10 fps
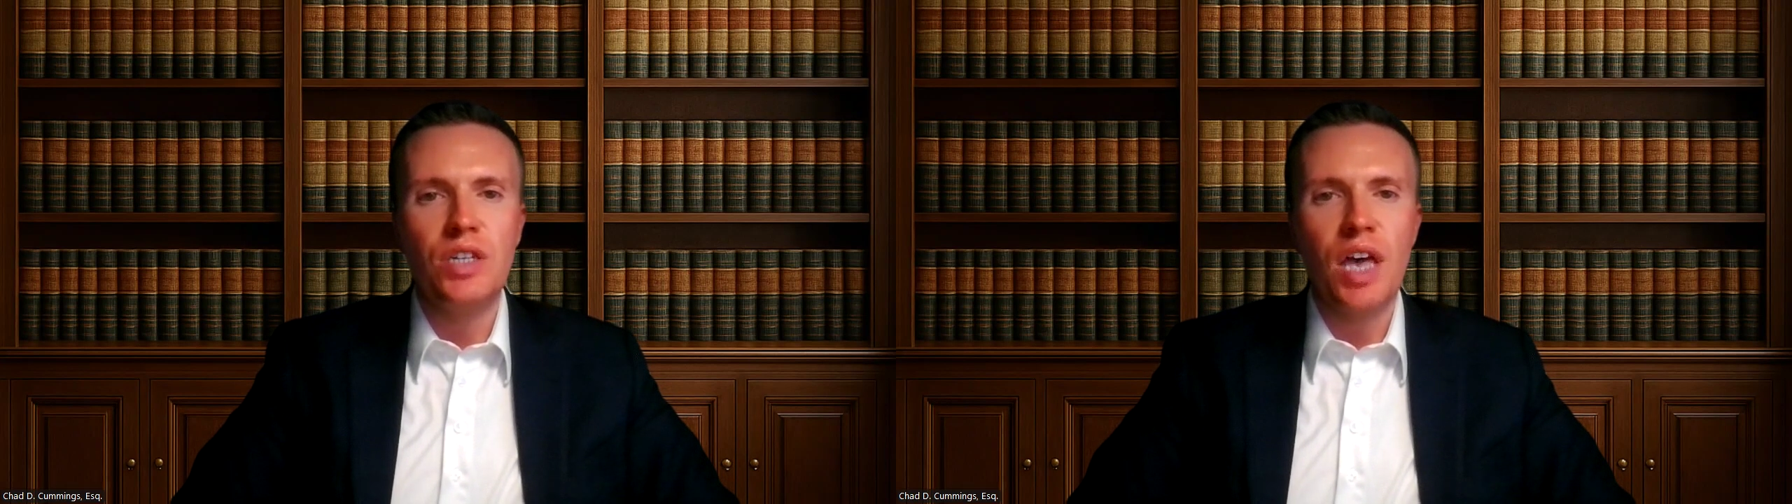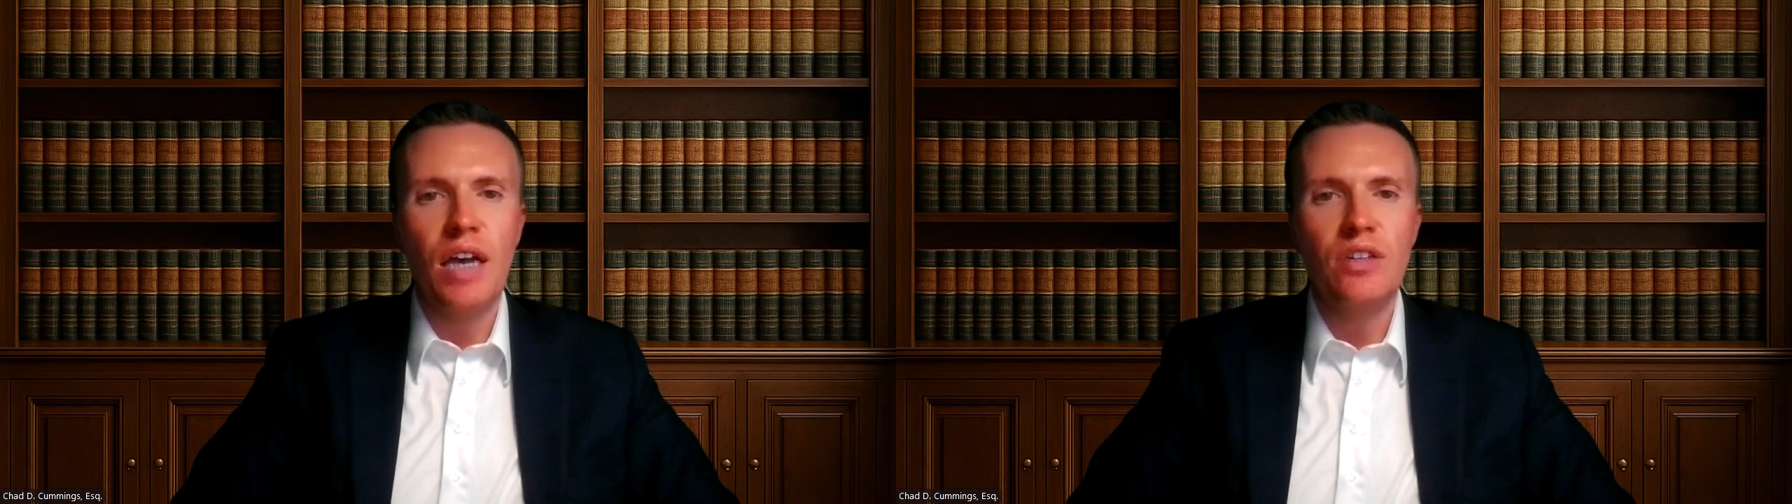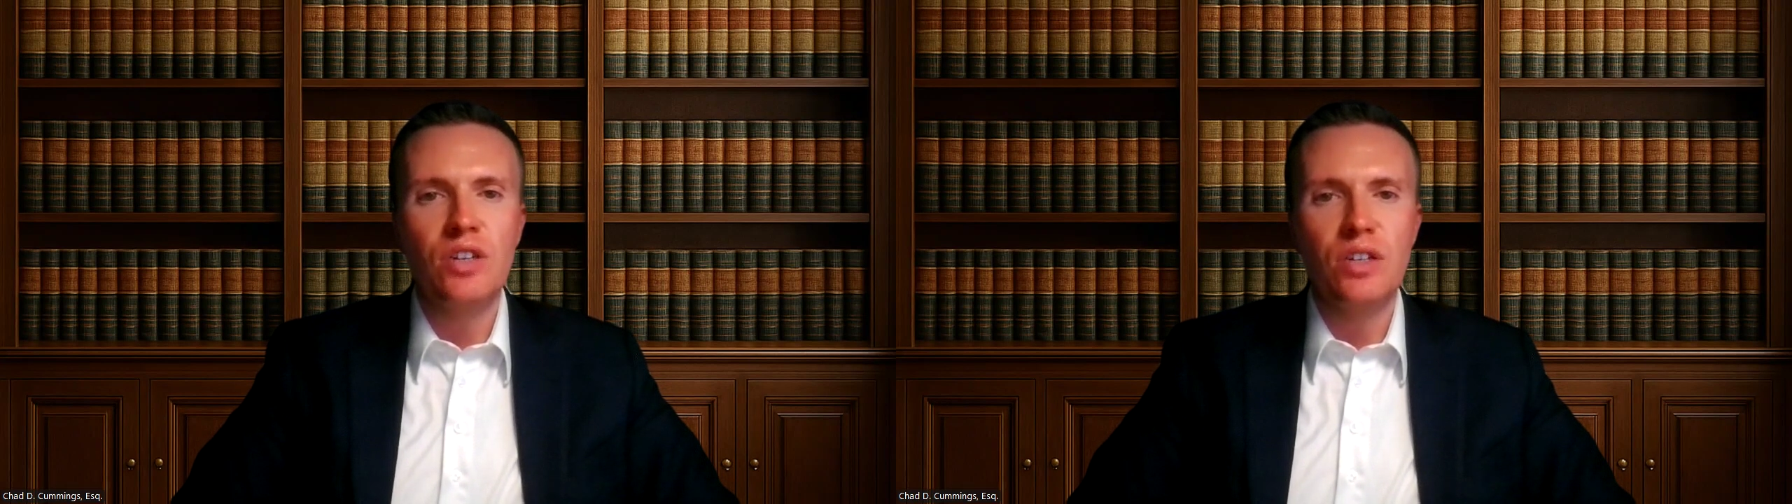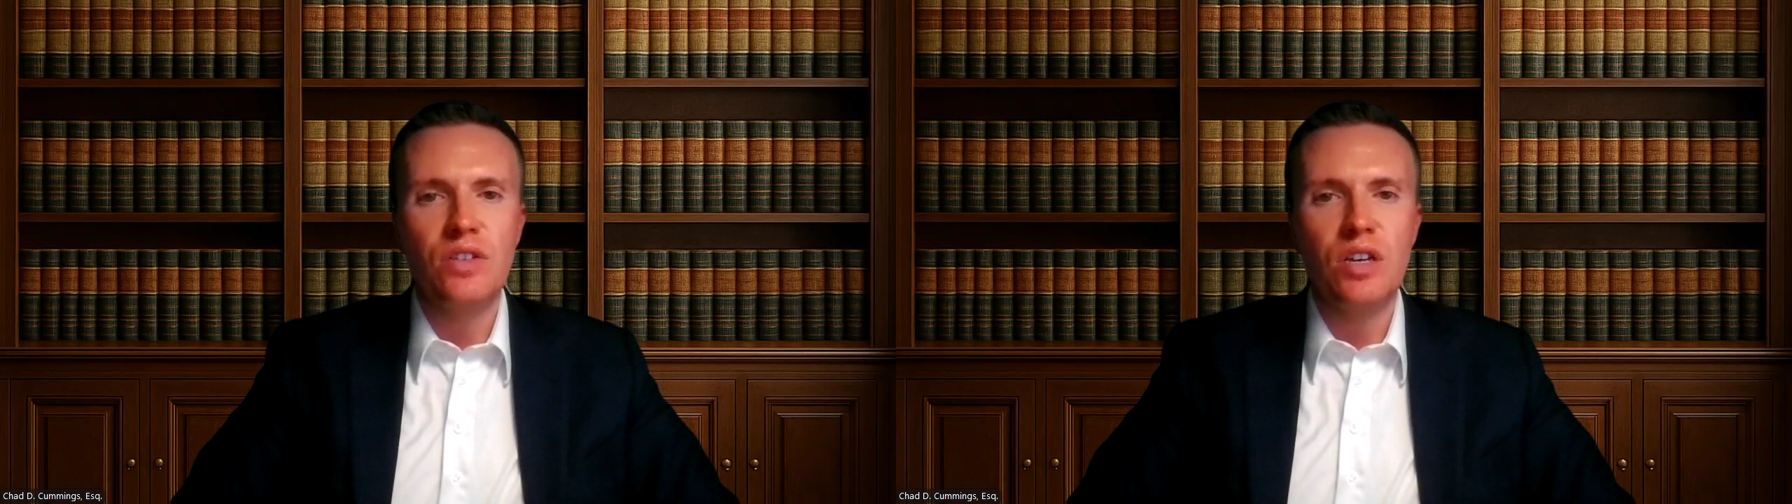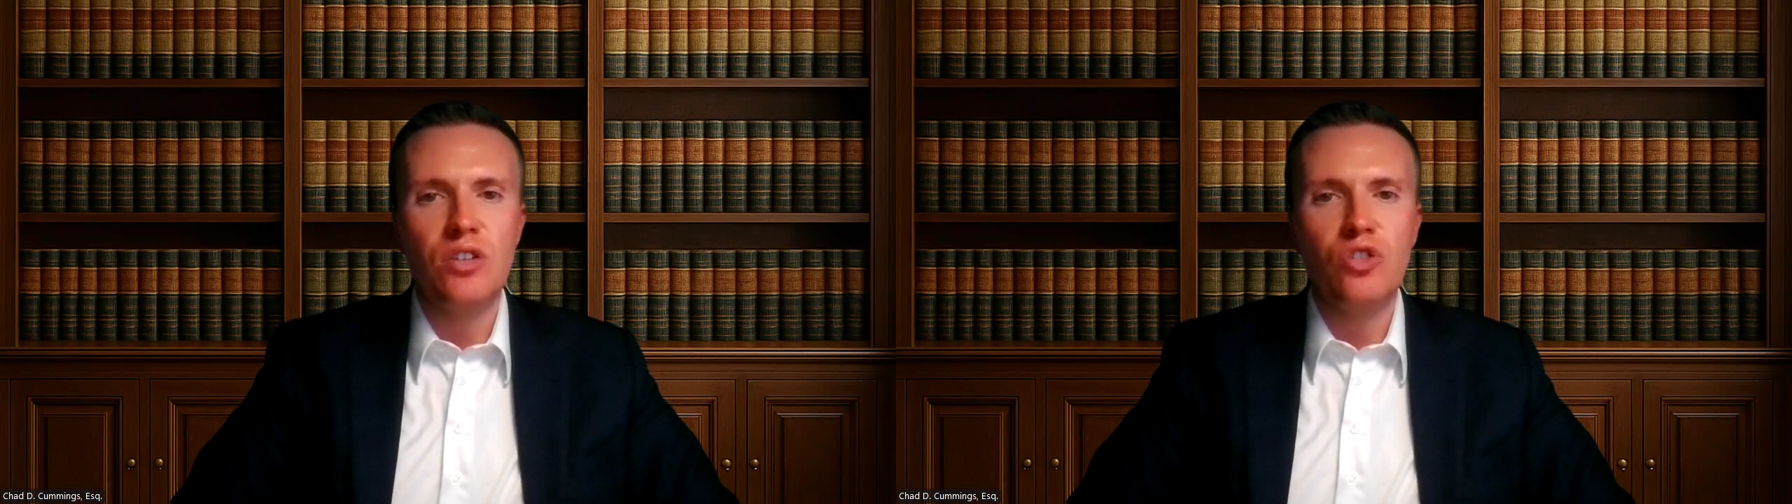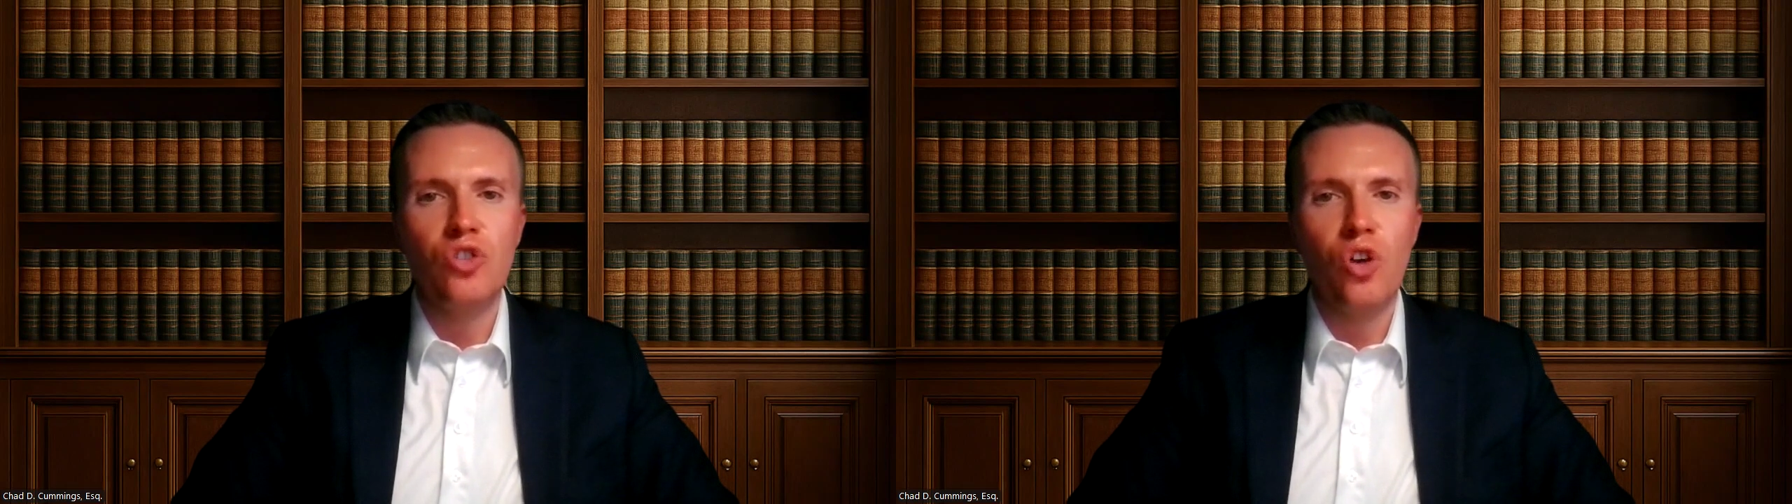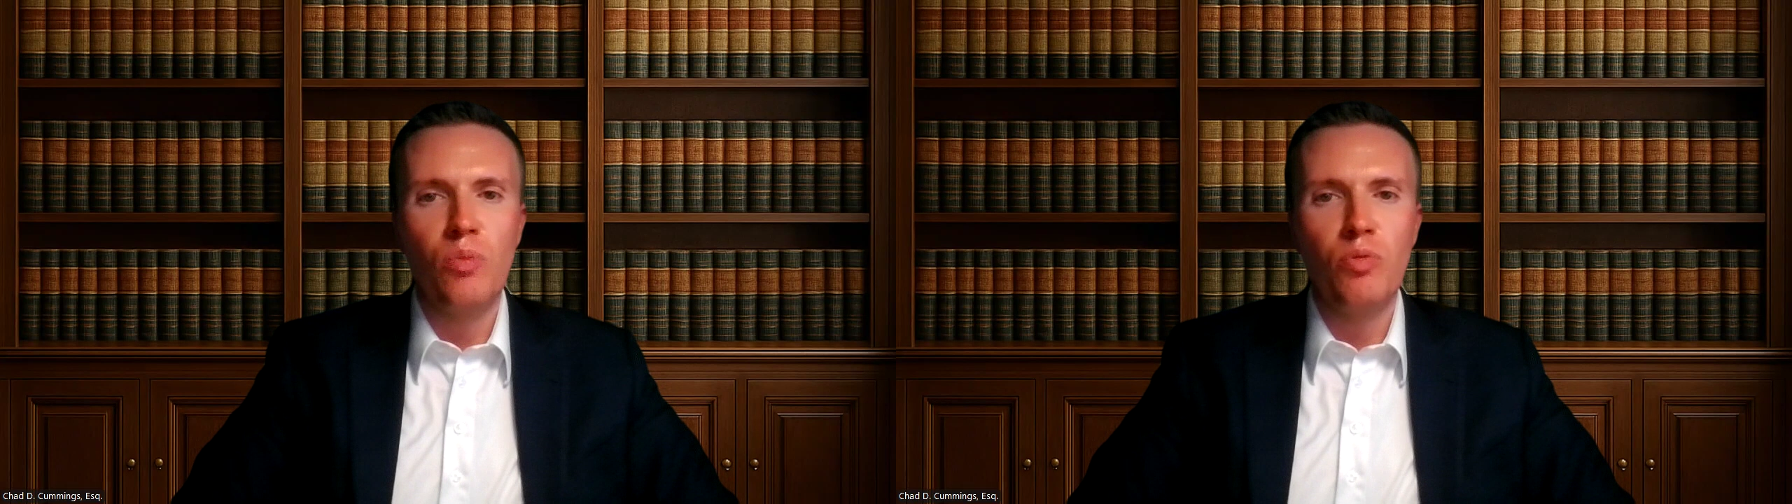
taxed as a sole